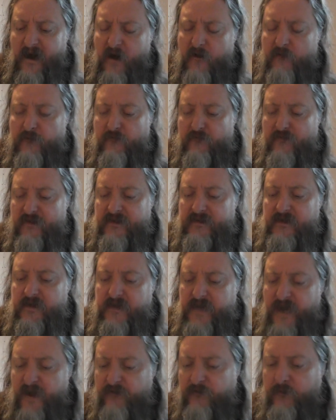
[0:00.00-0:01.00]
I'll freeze to
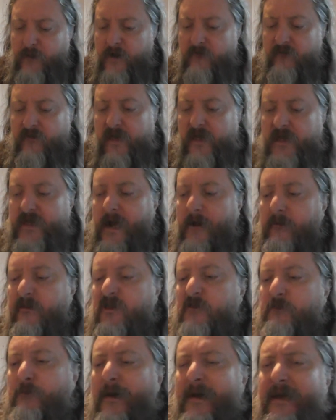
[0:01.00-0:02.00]
death when I reach outer
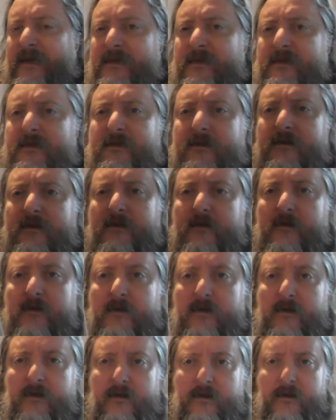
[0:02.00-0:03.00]
space.
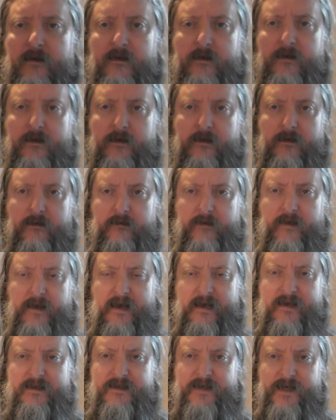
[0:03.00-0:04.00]

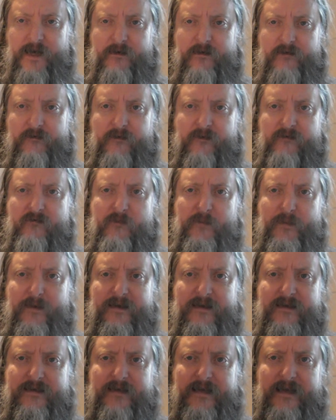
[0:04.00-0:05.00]
Okay, so no
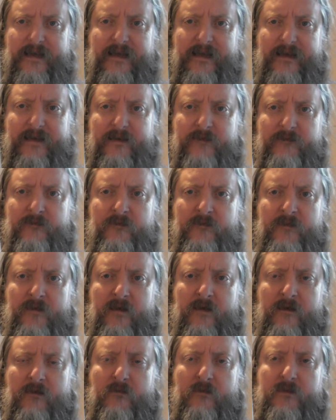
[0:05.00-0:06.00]
vulnerability,
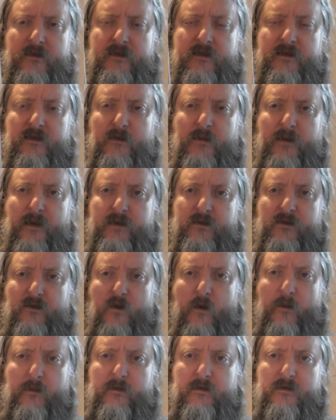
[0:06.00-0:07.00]
which is not much
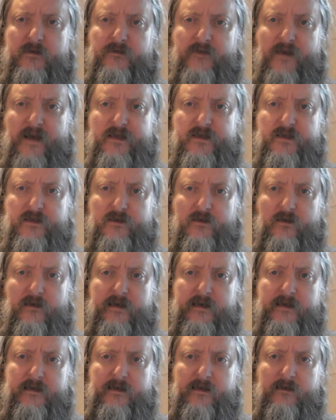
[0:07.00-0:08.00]
cop because Flash has got
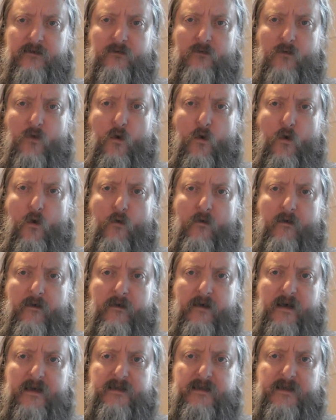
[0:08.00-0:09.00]
his little aura,
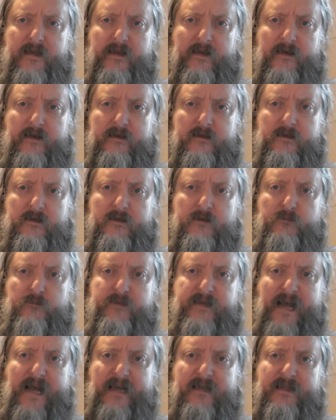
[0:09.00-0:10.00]
hasn't he, that
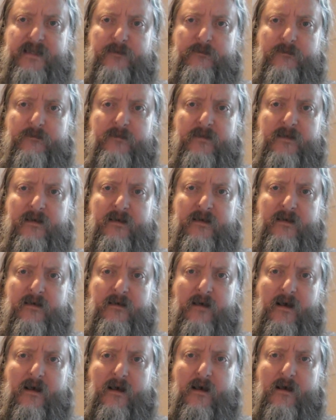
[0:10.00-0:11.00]
protects him
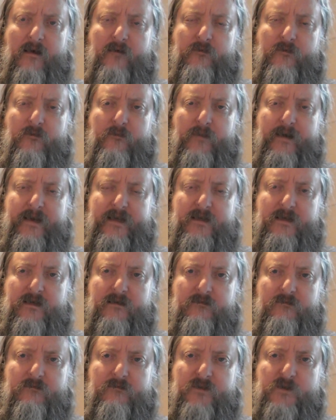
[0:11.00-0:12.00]
uh, from when he's
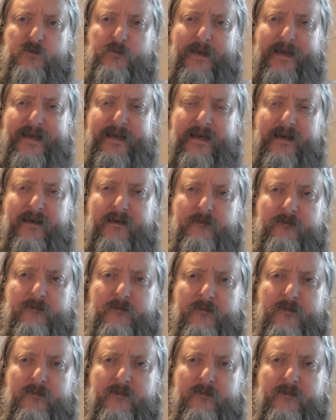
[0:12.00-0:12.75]
speeding.